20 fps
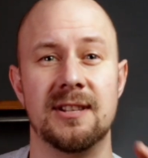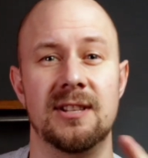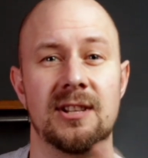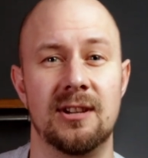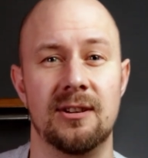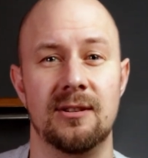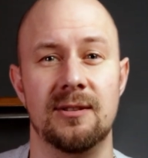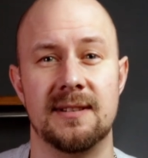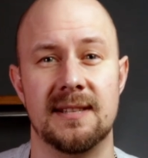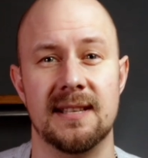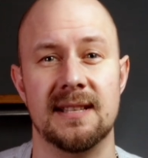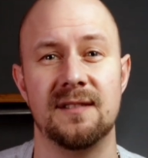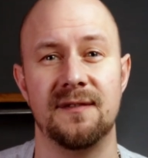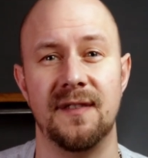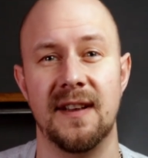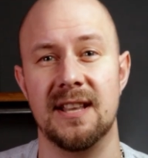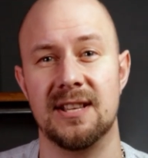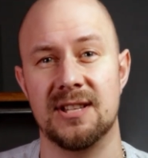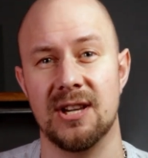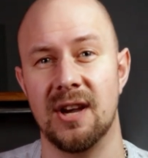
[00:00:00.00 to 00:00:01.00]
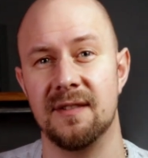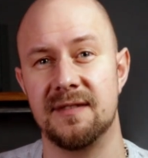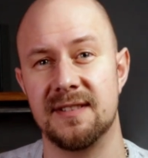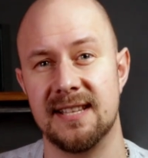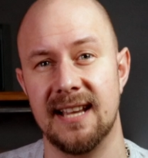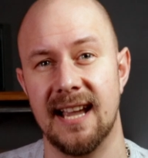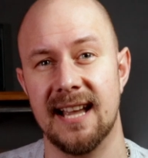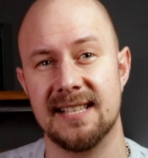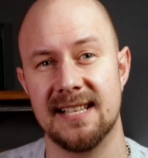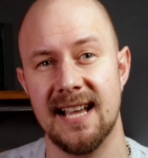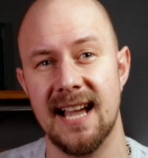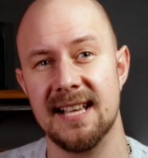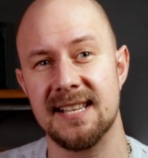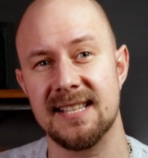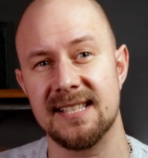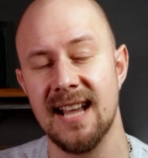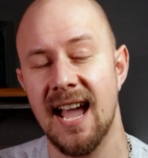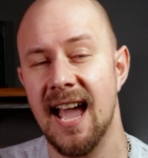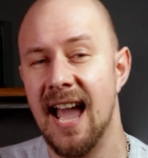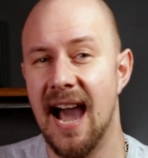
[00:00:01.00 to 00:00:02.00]
to use this feature of
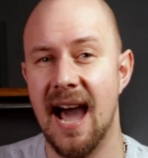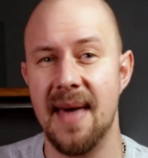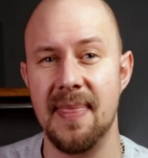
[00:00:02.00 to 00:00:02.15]
CSS,